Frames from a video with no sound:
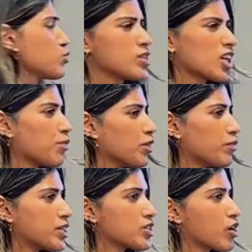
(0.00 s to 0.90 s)
was a couple of
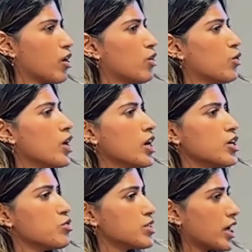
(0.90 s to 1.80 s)
months ago.
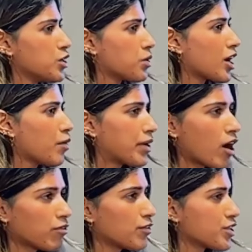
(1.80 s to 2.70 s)
You said you were coming
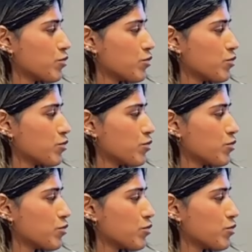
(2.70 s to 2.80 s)
off of some